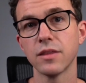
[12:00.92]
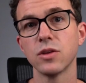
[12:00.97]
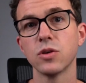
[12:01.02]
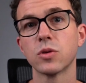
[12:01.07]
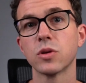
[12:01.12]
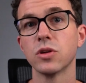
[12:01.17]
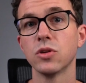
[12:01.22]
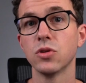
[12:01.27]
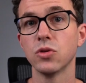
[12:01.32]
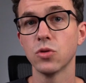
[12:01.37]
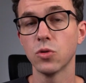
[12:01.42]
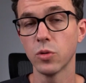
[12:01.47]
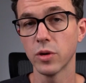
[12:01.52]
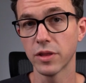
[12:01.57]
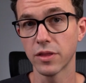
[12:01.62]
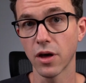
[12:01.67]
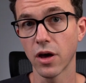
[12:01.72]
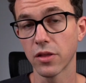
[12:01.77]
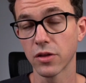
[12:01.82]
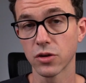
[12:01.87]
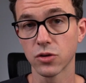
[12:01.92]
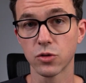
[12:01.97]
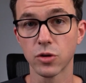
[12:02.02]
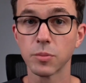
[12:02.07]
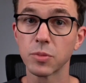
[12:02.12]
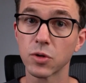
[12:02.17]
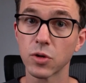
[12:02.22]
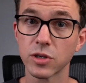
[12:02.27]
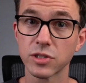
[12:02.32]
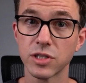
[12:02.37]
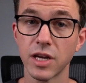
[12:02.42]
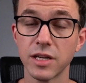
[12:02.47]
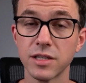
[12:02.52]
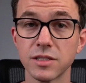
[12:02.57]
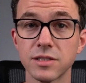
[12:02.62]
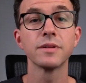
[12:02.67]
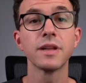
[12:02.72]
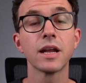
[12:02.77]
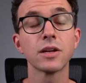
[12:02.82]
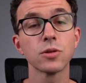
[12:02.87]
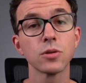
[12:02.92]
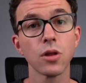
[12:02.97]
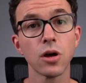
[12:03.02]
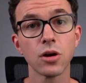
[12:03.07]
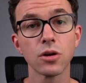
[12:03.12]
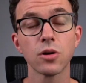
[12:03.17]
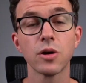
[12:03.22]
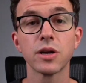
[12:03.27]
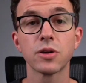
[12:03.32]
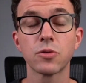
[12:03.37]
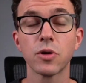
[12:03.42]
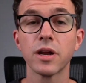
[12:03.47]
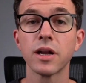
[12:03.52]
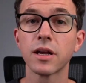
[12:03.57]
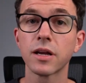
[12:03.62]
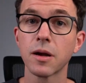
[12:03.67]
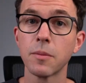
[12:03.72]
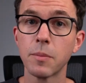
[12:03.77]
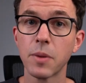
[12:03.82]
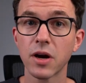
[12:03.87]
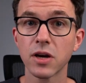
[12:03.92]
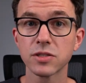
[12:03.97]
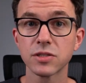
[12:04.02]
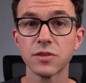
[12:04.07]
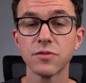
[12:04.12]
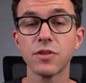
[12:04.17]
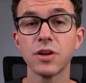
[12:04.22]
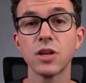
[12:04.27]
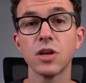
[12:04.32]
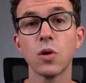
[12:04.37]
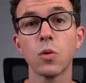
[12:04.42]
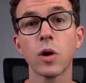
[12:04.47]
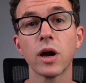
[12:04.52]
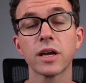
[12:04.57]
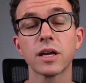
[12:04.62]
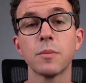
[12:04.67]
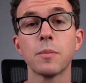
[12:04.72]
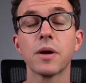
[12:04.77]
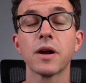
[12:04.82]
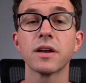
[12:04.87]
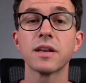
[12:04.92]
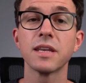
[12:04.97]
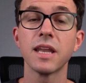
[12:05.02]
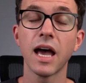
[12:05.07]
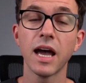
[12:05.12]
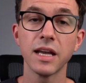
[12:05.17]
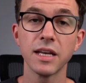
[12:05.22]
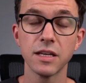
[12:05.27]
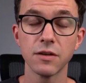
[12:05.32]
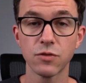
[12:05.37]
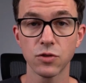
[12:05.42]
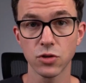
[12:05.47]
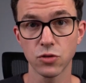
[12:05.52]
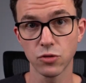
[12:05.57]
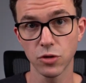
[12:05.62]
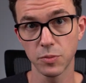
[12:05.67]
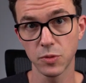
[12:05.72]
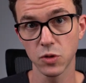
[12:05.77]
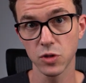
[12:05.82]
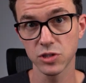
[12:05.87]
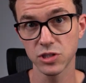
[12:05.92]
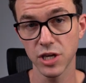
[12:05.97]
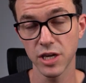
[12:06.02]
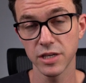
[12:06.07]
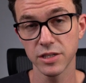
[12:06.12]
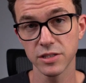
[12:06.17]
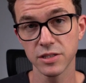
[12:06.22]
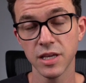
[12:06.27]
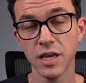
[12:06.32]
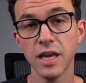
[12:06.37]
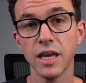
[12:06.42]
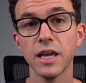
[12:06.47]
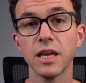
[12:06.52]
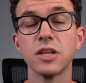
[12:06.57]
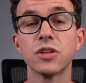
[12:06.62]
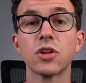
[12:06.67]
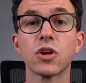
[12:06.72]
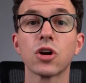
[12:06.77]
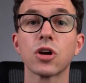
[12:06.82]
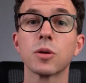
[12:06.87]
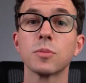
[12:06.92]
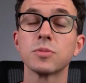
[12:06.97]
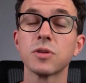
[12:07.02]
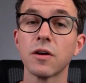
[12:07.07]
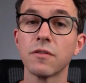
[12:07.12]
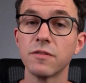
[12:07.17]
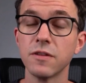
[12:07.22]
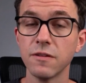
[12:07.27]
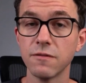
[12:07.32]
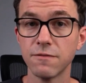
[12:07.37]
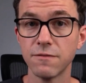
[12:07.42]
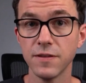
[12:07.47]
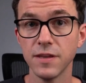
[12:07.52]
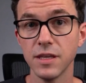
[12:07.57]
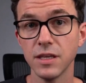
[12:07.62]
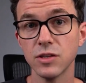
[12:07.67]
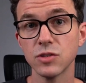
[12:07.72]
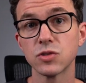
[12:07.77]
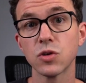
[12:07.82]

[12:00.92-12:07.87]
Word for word: that you can do with other crypto exchanges. Not too long ago, I created a comparison video where I compared nine different crypto exchanges in terms of the fee.